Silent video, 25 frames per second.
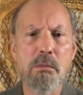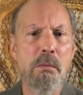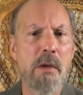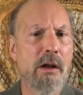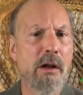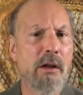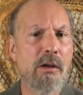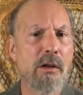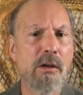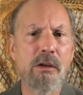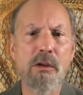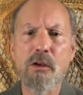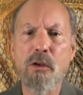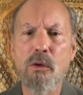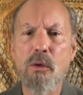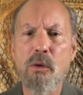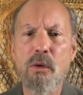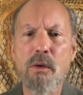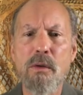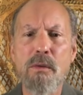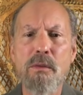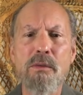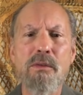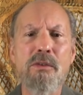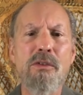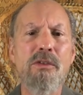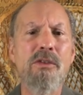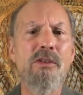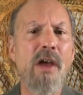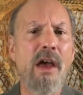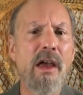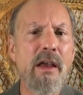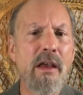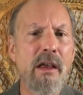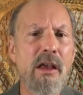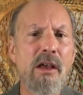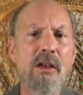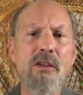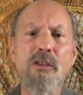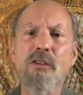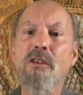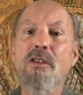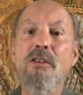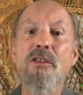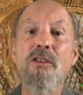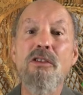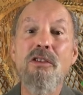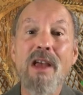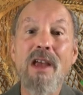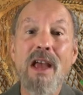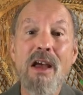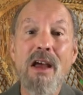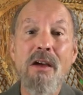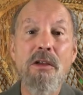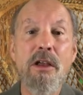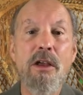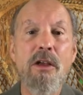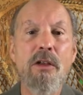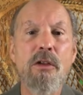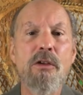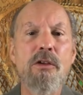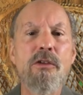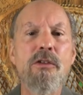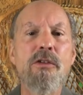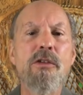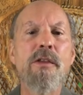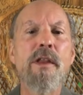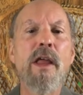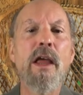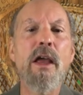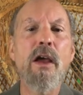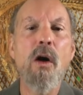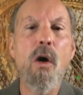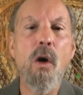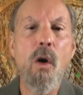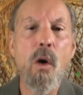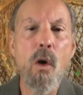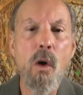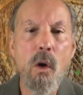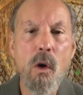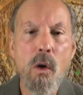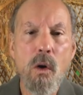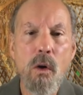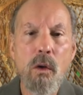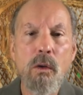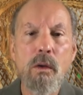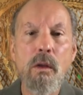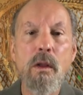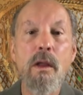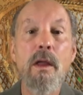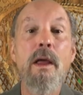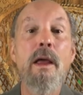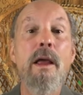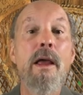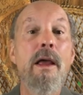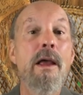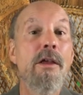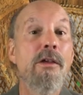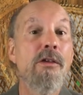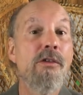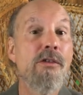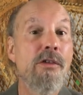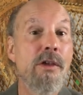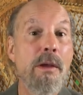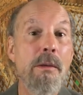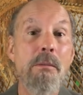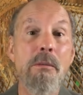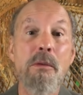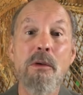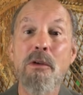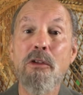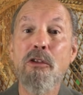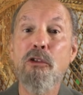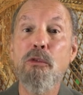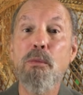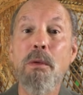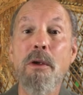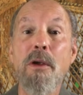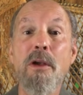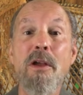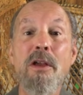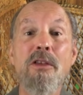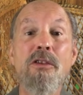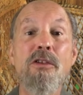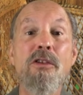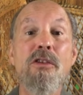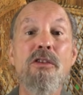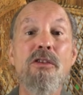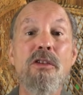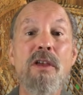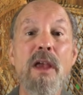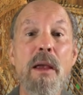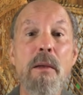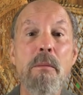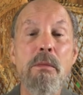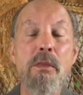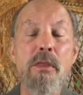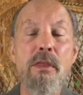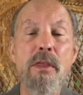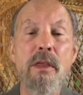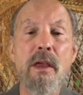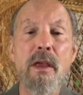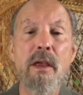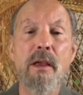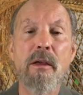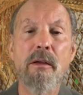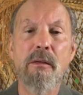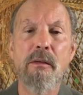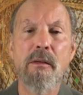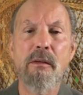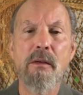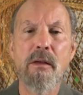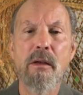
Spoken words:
medical intuitives, psychics, and sound healers, and they all seem to experience the same thing.